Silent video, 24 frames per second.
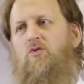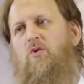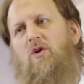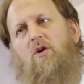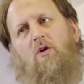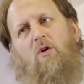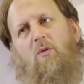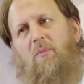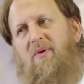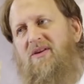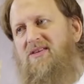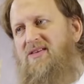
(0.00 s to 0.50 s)
We
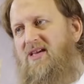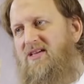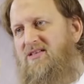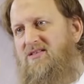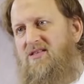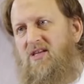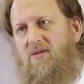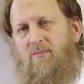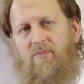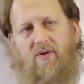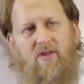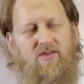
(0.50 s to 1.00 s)
will be
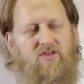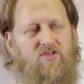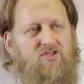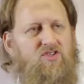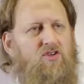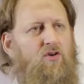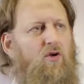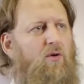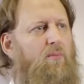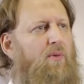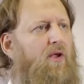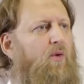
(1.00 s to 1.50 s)
tested, brothers,
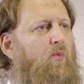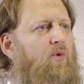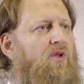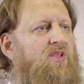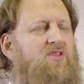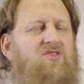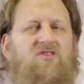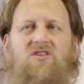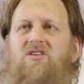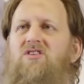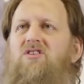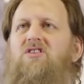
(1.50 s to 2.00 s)
you know, but
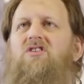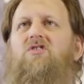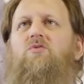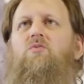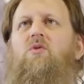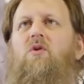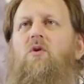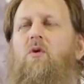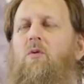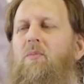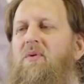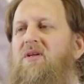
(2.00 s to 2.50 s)
and sisters,
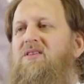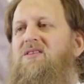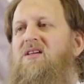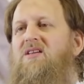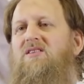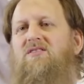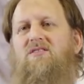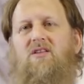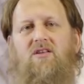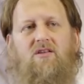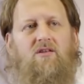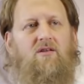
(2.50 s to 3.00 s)
we will be
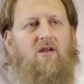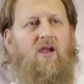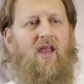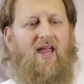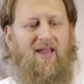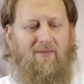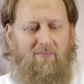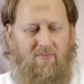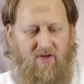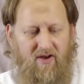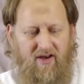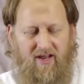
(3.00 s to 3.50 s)
tested.
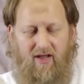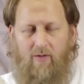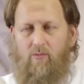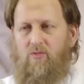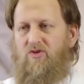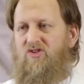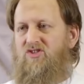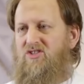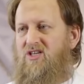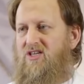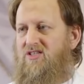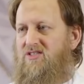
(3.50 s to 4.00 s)
Like Miriam
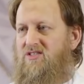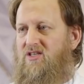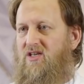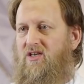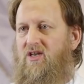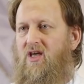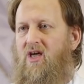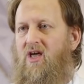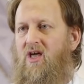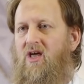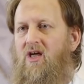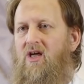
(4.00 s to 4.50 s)
was
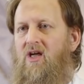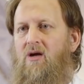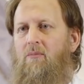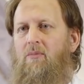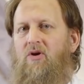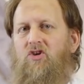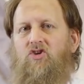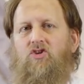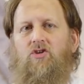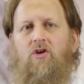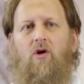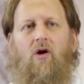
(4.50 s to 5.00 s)
tested.
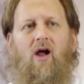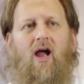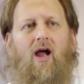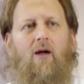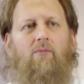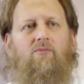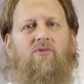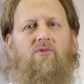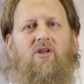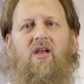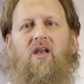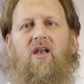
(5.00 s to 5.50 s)
But you know,
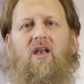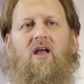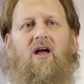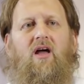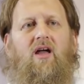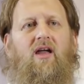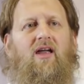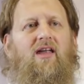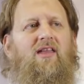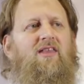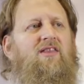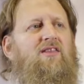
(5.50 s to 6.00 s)

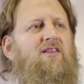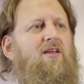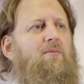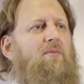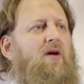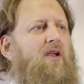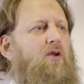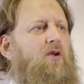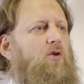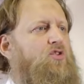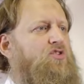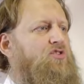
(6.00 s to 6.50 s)
alhamdulillah,
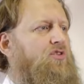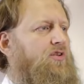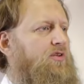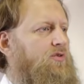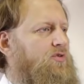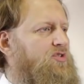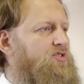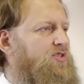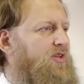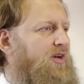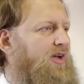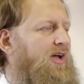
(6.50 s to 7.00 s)
innama al-usri
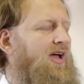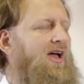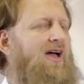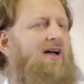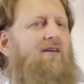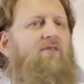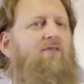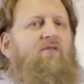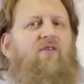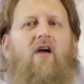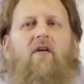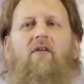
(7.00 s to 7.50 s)
yusra.
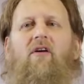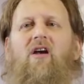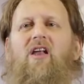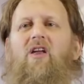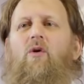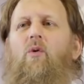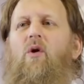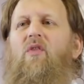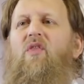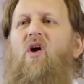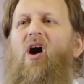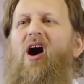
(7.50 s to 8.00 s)

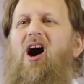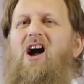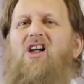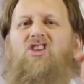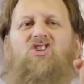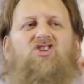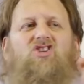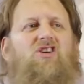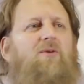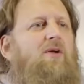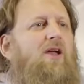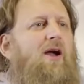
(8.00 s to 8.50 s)
Verily, with
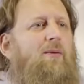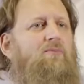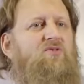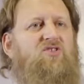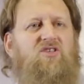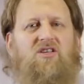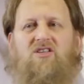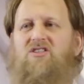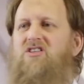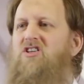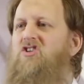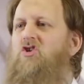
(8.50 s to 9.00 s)
hardship
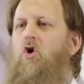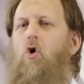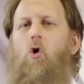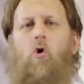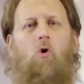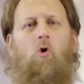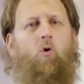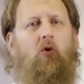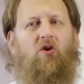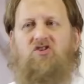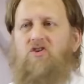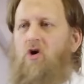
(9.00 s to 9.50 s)
comes ease. There's
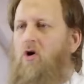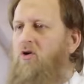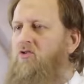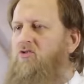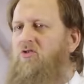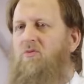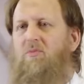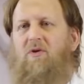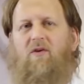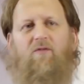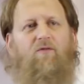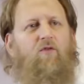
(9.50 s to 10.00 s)
always going
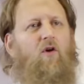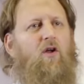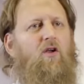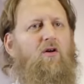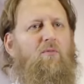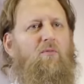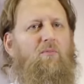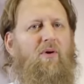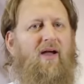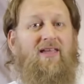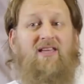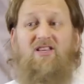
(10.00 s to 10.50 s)
to be
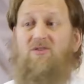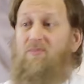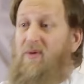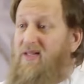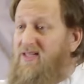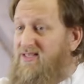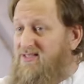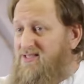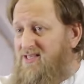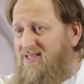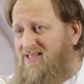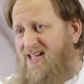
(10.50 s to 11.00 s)
followed by ease. But
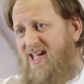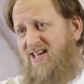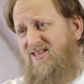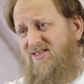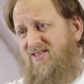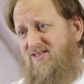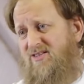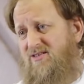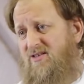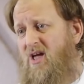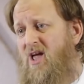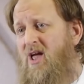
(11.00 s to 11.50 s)
it's a
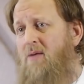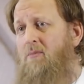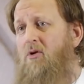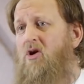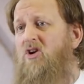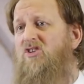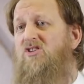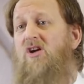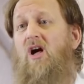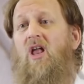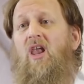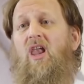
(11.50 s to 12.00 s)
test.
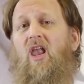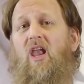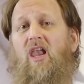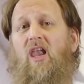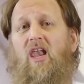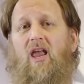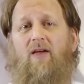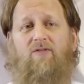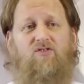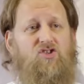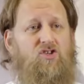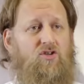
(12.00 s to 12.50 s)
Because Allah
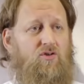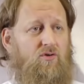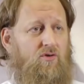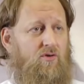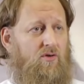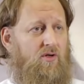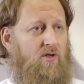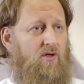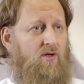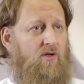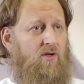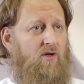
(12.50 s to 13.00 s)
loves you,
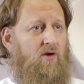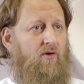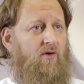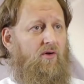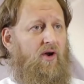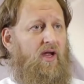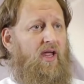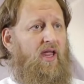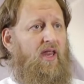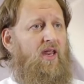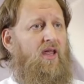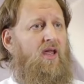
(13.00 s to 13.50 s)

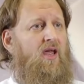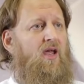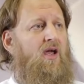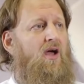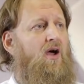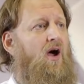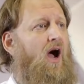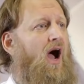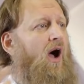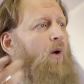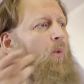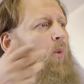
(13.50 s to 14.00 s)
right?
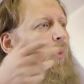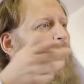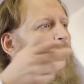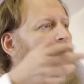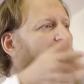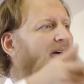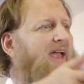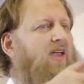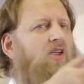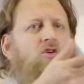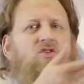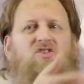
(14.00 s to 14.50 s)
And
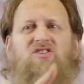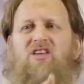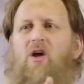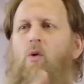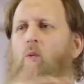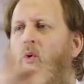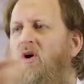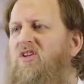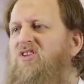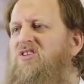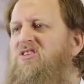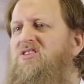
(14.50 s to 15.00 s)
why? You say,
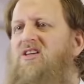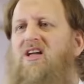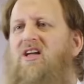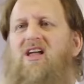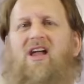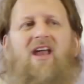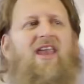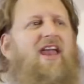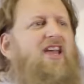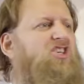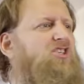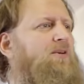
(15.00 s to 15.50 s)
what's the
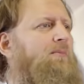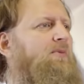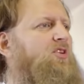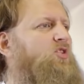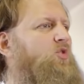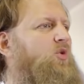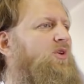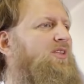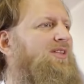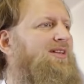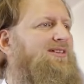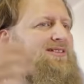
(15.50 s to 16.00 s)
connection
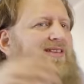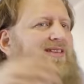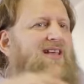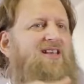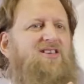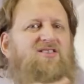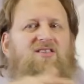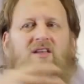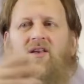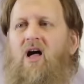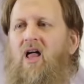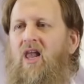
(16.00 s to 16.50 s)
between the
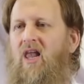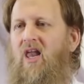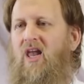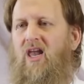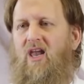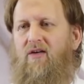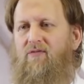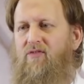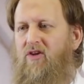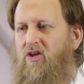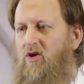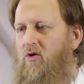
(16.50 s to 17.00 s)
test and Allah
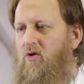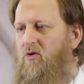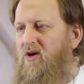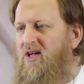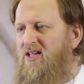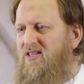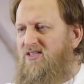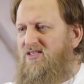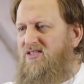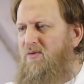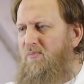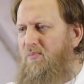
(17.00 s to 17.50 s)
loving you?
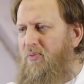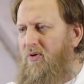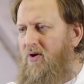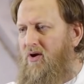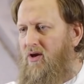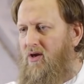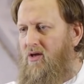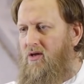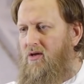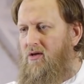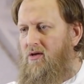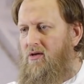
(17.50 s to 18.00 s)
It's
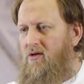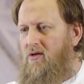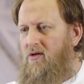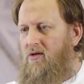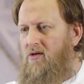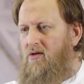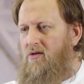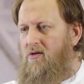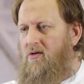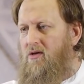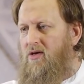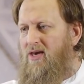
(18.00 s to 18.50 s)
simple.
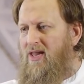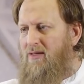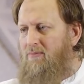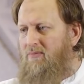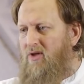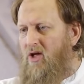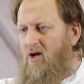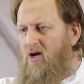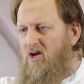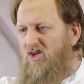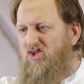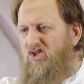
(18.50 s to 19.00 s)
Let
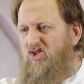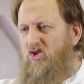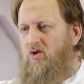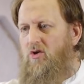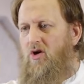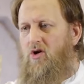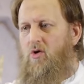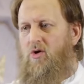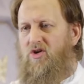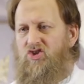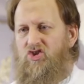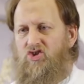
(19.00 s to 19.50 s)
me ask you
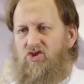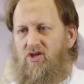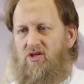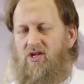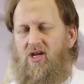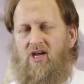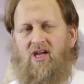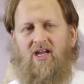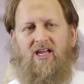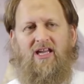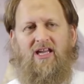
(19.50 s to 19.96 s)
a question.